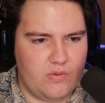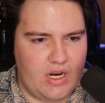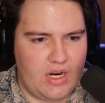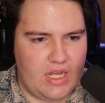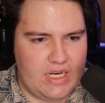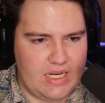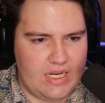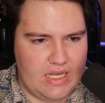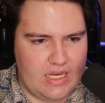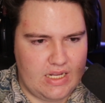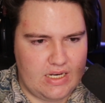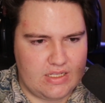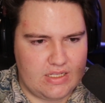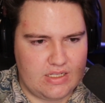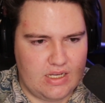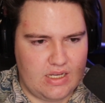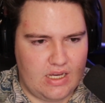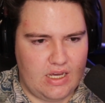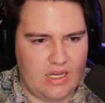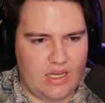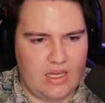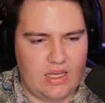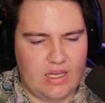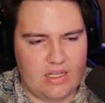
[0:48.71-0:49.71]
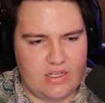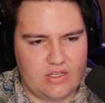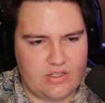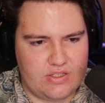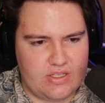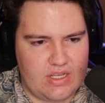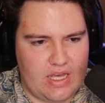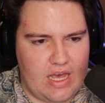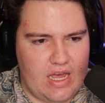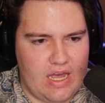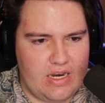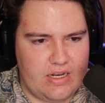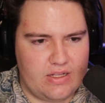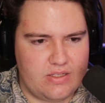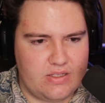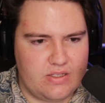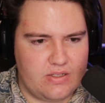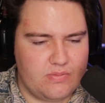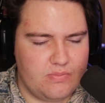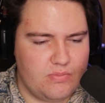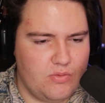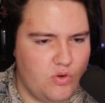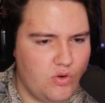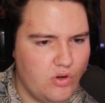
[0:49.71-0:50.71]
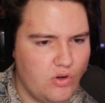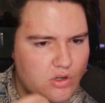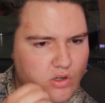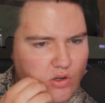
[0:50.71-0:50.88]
what I did is I just added some more